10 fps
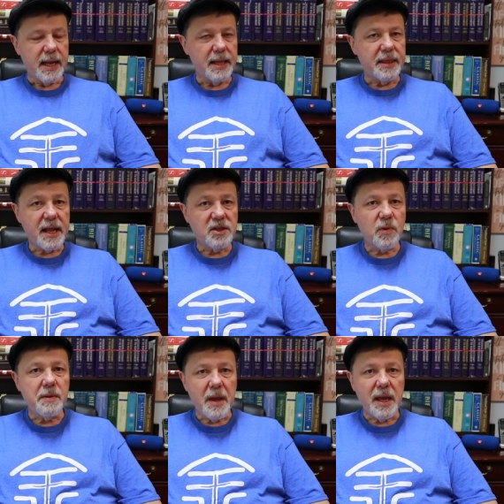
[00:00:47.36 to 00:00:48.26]
And
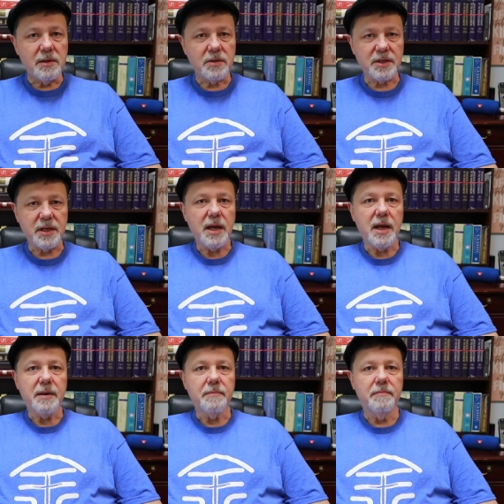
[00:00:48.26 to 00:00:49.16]
that's what matters to
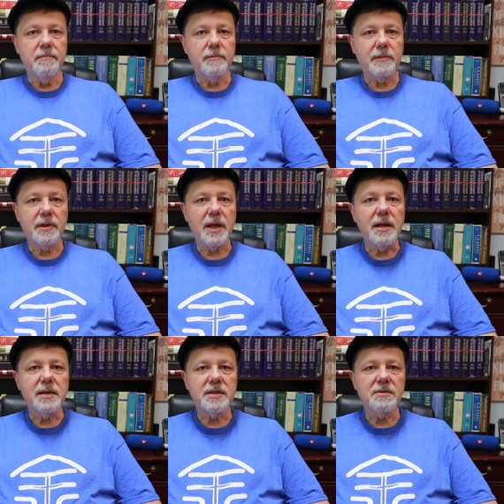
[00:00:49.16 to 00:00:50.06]
God.
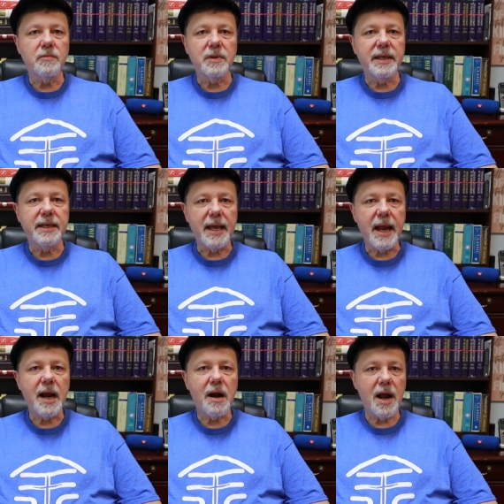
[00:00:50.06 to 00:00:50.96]
God doesn't really
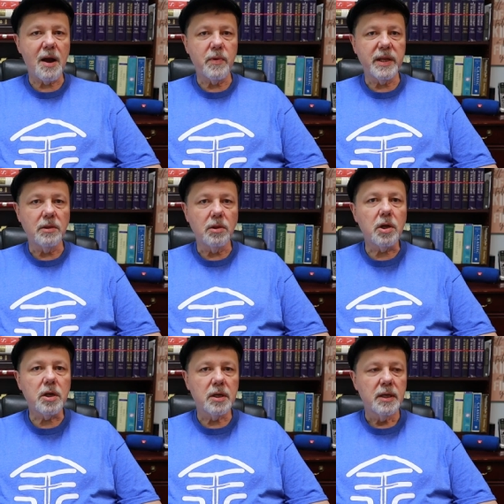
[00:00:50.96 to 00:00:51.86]
care how we
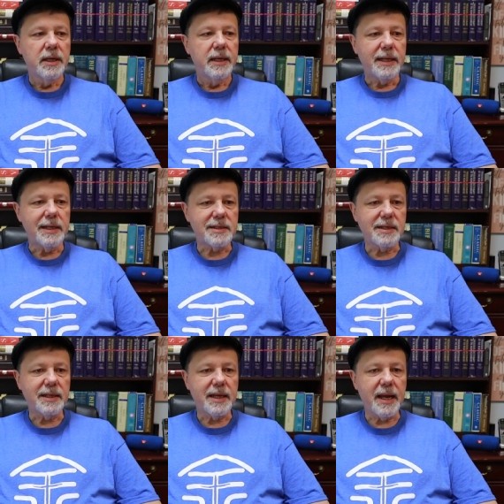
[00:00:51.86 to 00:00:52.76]
look. He
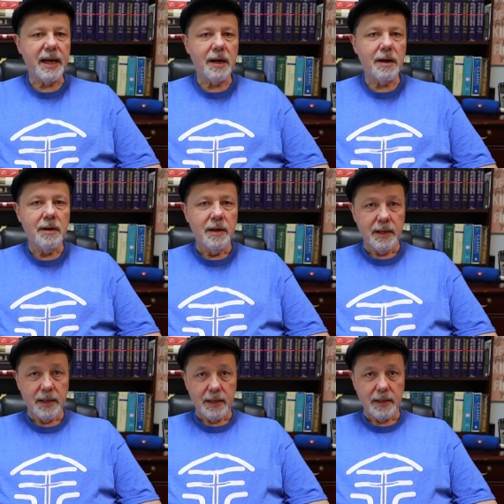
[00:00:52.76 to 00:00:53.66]
doesn't care,
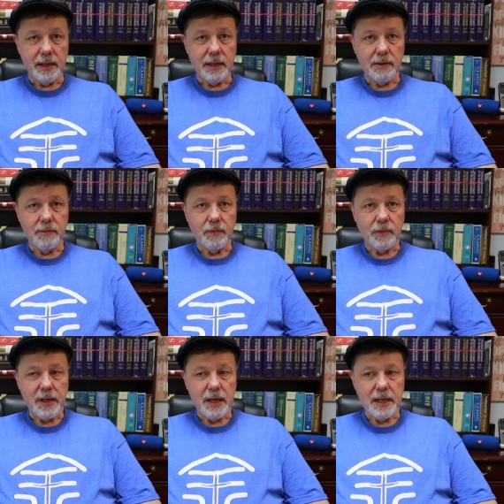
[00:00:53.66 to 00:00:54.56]
you
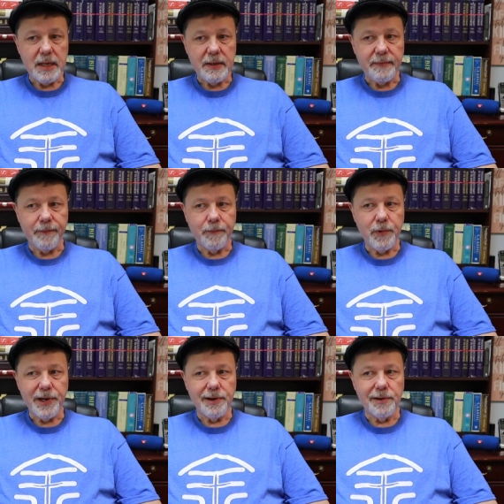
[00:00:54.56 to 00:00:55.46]
know, if
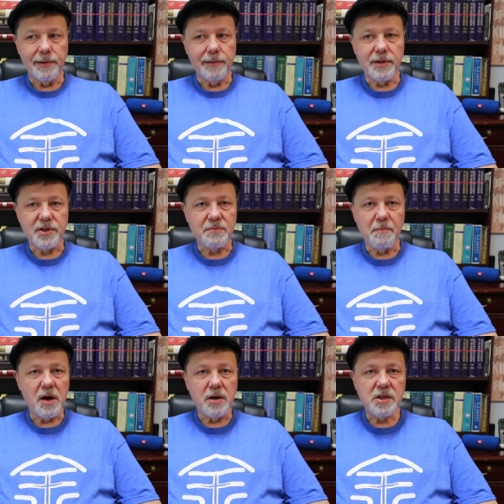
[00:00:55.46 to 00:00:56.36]
we're the
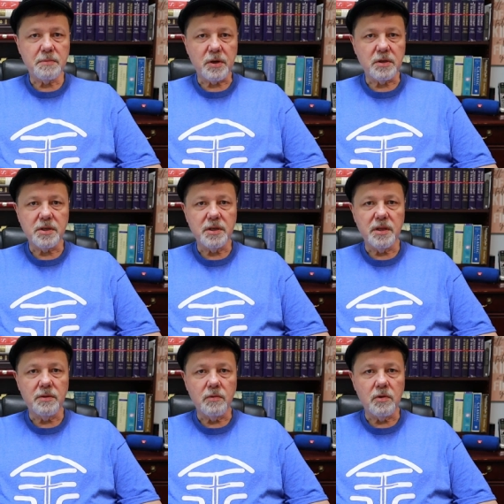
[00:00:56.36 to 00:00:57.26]
smartest person
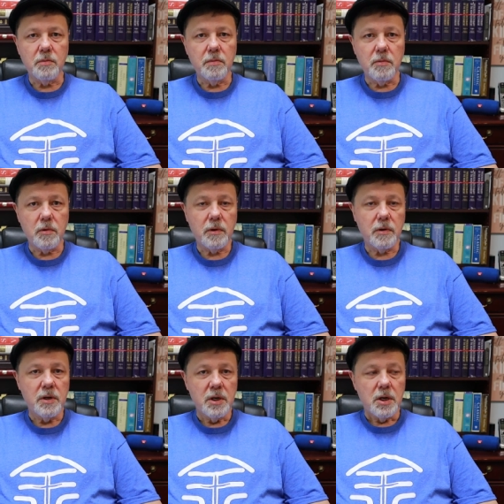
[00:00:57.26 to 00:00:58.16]
in the room
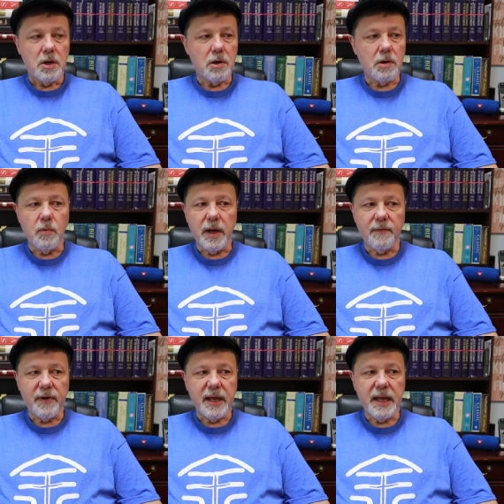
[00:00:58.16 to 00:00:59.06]
or
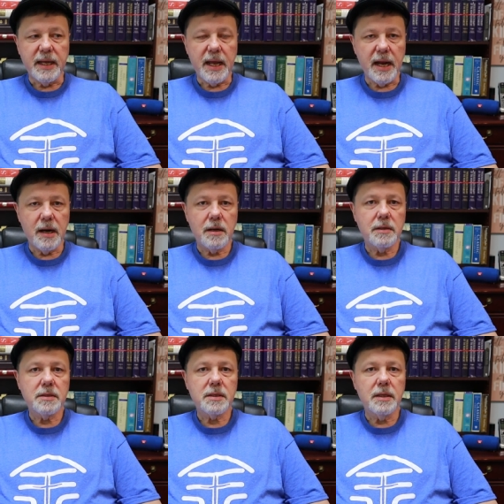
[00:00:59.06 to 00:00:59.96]
whatever. He
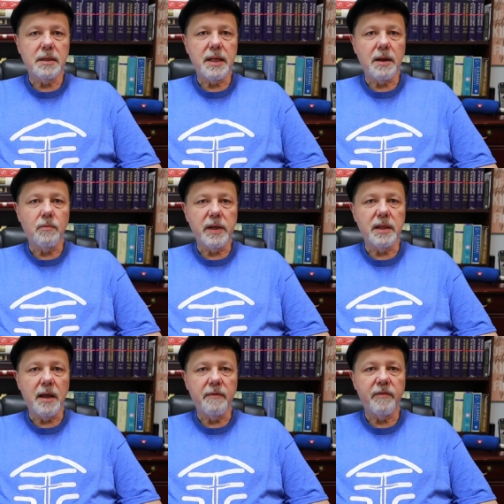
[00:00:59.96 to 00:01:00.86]
cares that we
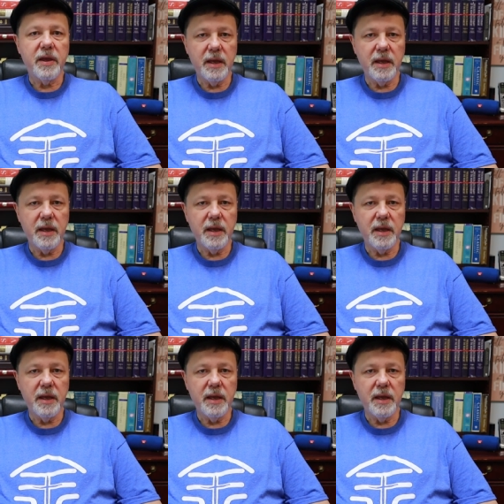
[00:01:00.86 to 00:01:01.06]
love